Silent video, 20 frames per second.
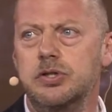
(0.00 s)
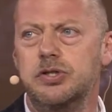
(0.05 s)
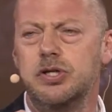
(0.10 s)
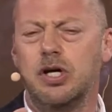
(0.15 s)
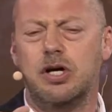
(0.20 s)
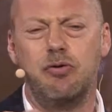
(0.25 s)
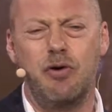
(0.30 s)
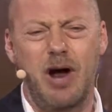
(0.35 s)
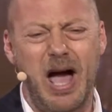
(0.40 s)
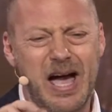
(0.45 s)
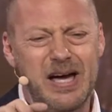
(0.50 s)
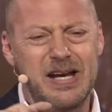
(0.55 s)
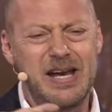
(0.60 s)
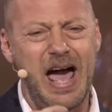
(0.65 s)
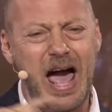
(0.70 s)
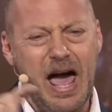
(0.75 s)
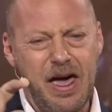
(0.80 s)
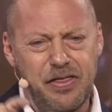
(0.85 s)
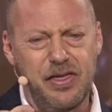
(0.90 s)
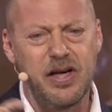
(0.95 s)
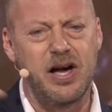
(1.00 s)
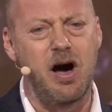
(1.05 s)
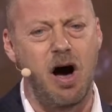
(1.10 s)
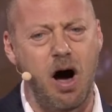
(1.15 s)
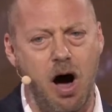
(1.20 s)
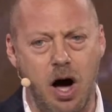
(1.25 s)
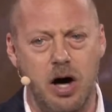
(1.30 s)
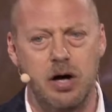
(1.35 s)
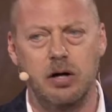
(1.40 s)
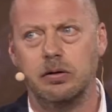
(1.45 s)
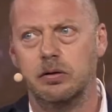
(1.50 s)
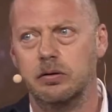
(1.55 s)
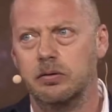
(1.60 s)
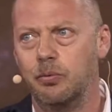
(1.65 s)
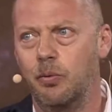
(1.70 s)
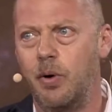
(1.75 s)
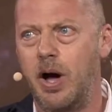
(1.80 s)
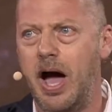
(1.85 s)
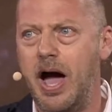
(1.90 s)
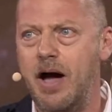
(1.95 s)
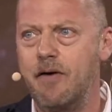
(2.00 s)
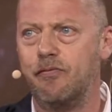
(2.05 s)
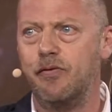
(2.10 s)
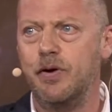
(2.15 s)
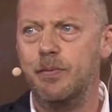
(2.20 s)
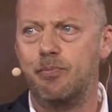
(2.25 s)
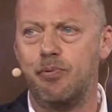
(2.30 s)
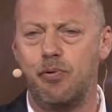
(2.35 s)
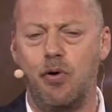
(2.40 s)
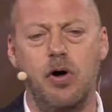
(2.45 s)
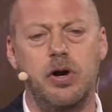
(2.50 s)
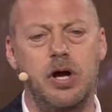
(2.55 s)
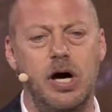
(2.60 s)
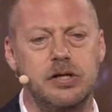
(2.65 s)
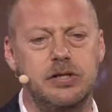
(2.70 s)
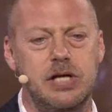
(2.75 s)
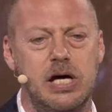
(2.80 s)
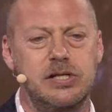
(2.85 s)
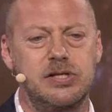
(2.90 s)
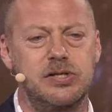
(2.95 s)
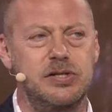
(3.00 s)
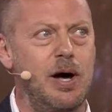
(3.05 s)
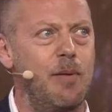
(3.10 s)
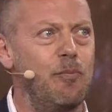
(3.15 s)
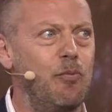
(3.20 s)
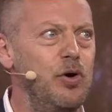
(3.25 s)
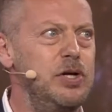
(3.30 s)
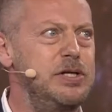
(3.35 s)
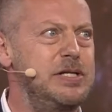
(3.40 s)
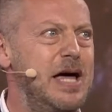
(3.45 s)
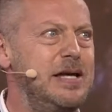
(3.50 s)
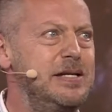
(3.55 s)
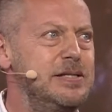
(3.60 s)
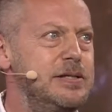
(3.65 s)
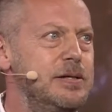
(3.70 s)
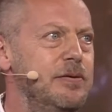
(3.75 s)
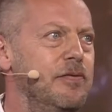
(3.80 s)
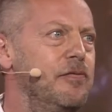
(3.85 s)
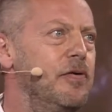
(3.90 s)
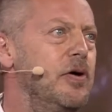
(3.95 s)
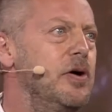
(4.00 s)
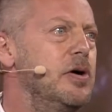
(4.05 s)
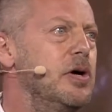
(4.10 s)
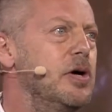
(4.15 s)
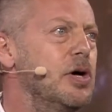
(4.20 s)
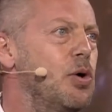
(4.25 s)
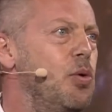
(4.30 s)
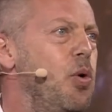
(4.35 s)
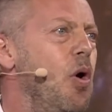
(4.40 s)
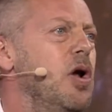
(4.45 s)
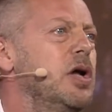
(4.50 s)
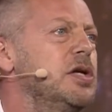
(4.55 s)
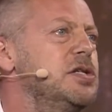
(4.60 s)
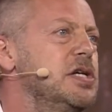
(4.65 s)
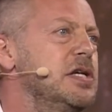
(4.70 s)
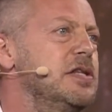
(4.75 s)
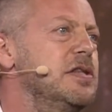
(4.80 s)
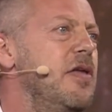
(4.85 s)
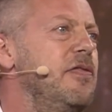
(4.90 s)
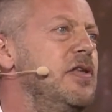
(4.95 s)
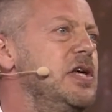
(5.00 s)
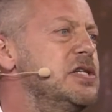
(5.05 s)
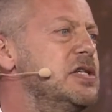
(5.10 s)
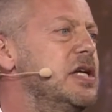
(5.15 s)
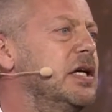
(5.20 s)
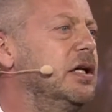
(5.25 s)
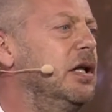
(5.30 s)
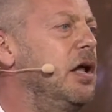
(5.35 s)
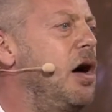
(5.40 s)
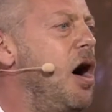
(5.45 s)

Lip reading: to create an ethic aisle where every product has some redemptive quality, then these little